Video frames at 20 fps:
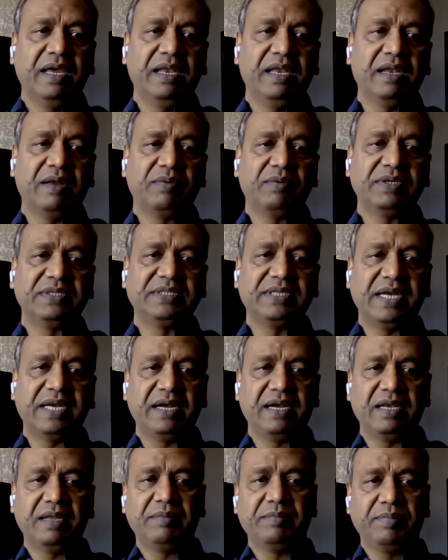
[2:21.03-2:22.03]
In our
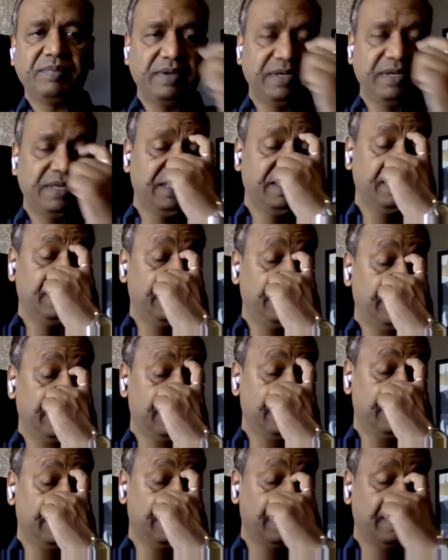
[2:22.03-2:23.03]
Jain temple in,
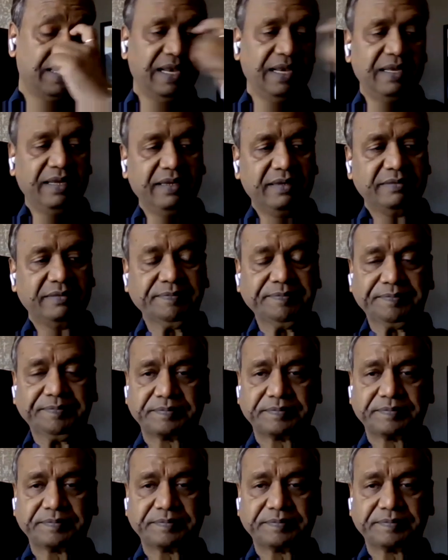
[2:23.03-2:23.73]
in Delhi,